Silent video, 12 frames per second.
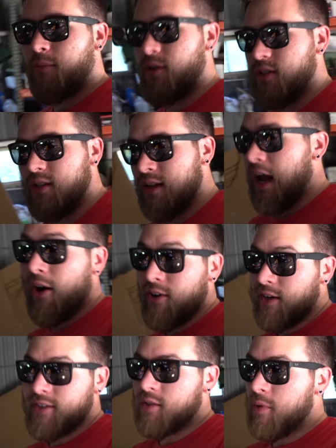because it
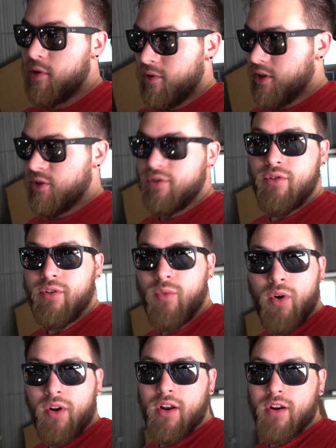needs to be retuned
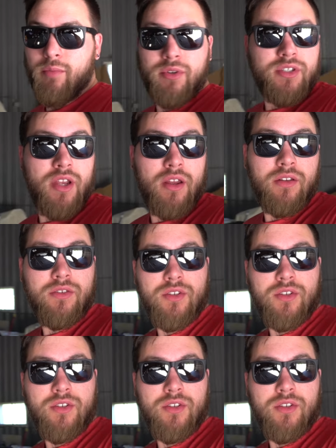100%.